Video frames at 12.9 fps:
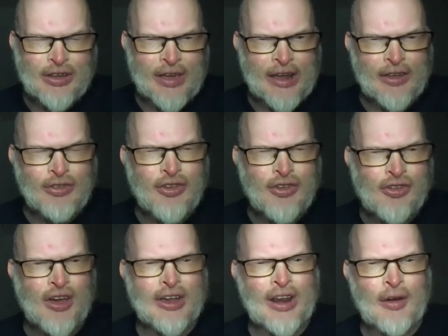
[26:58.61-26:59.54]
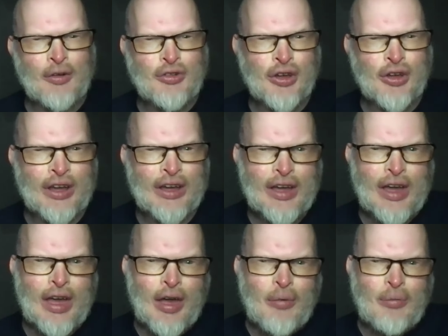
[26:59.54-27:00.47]
get into second language learning
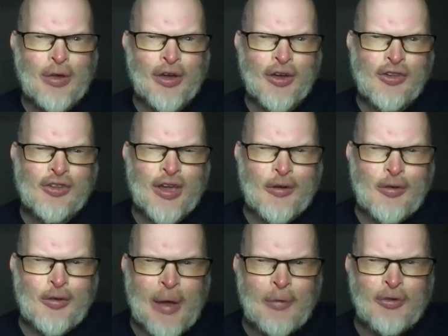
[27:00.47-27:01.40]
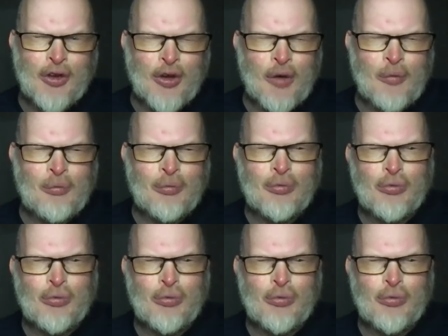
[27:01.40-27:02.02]
because he was be able to come